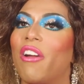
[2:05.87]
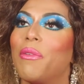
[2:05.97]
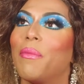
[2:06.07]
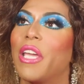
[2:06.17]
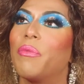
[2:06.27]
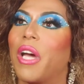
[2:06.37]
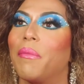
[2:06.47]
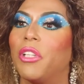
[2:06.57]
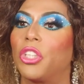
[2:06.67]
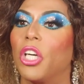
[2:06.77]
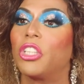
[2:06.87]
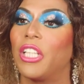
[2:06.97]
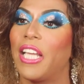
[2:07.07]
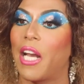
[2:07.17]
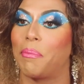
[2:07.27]
remember he would come to
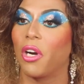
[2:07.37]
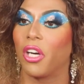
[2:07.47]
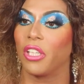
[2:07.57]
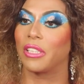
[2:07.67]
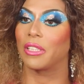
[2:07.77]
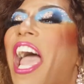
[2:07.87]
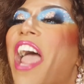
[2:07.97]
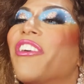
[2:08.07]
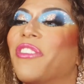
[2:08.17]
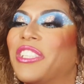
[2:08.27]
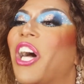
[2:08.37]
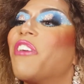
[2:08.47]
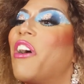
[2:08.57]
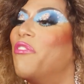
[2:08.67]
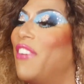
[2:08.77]
church and he had a purse. Everyone was talking about